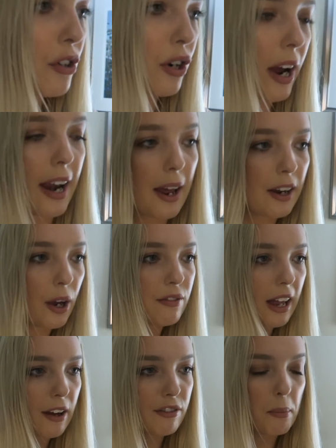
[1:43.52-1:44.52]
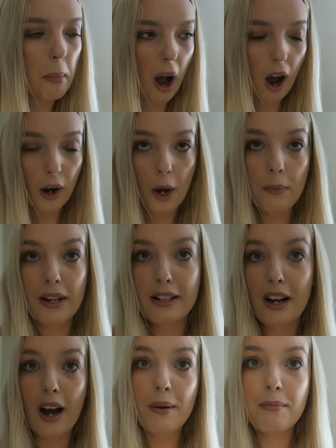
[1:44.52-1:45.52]
try and head over there for park opening
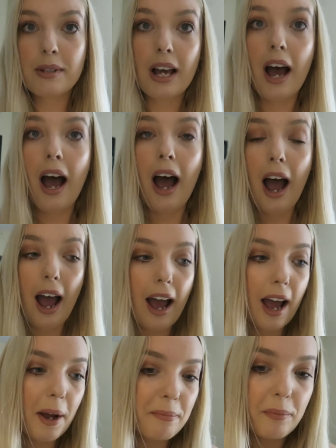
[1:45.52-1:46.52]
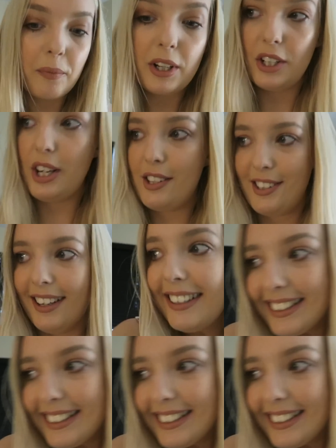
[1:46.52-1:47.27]
times, which is,